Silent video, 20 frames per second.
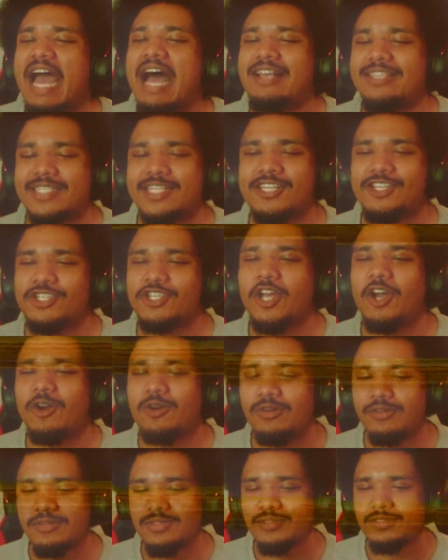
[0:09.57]
a show.
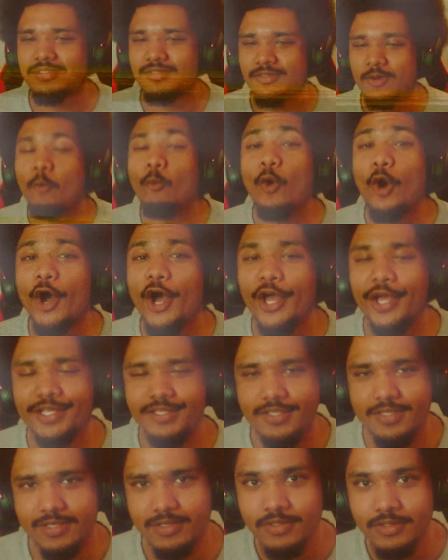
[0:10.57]
Was.
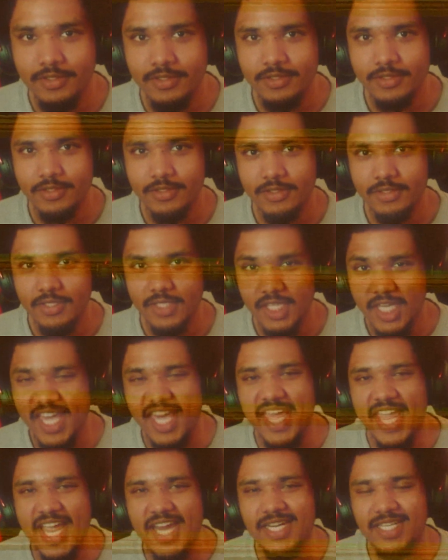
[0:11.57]
Key
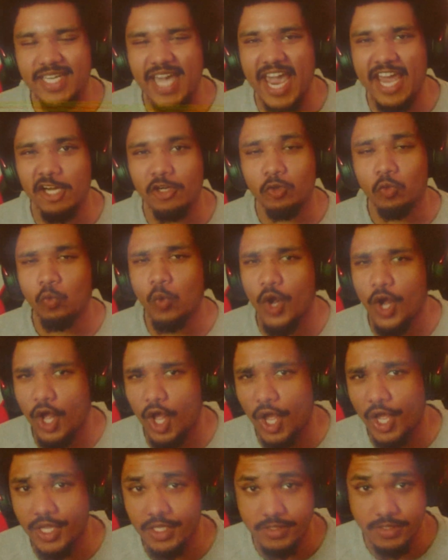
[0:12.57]
indicator
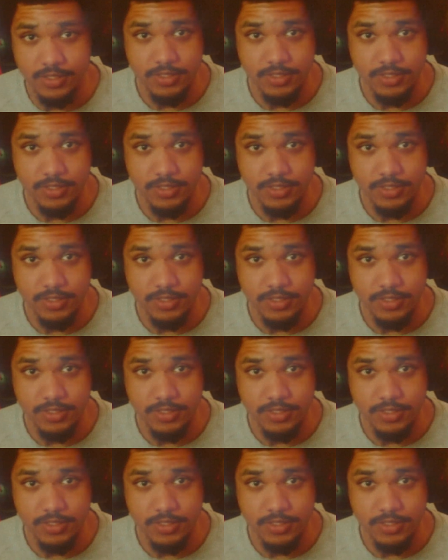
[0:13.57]
was.